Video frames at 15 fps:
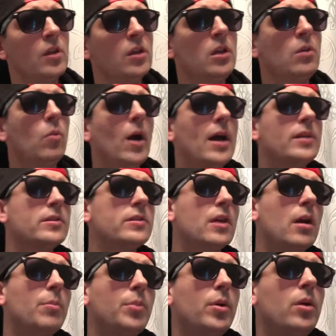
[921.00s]
He winds
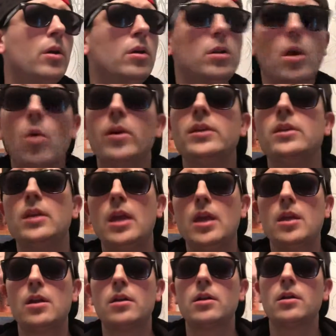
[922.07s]
up going to
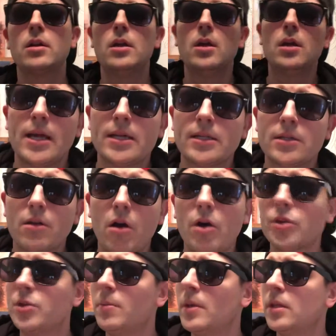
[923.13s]
Canada and
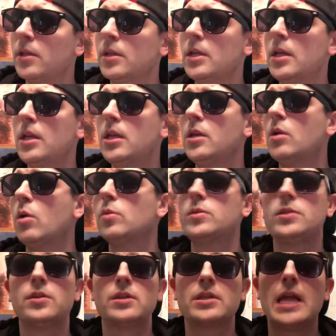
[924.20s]
ultimately goes
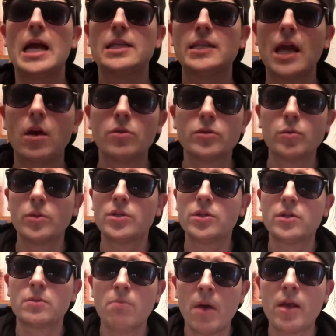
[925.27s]
to this guy's house, which
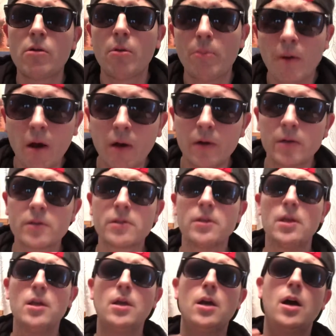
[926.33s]
is Michael Parks,
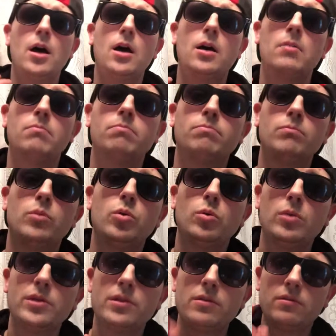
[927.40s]
who
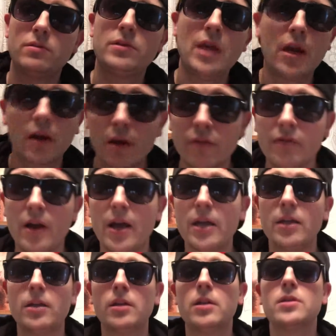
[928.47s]
is
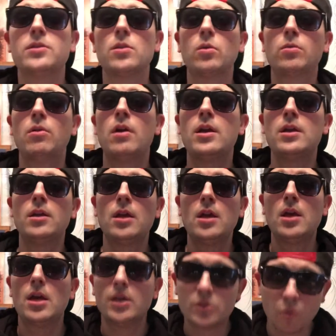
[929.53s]
terrifying in his own right
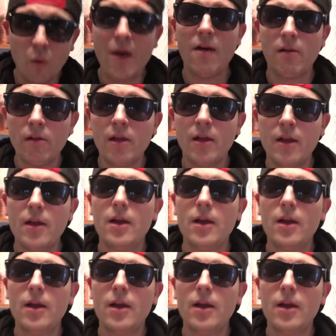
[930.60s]
as well.